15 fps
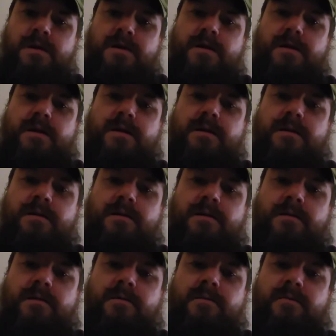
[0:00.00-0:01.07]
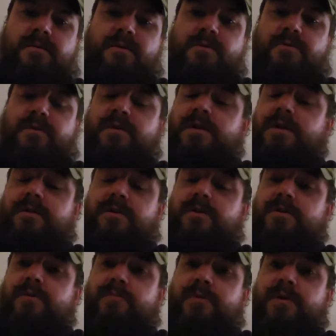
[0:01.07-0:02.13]
and she was really a
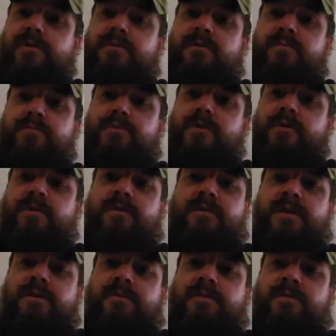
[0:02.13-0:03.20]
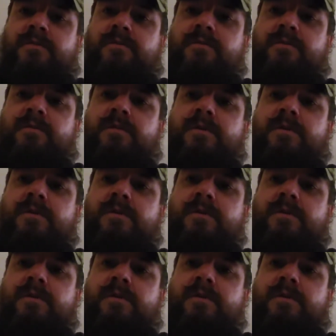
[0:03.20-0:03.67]
good person, pure intentions,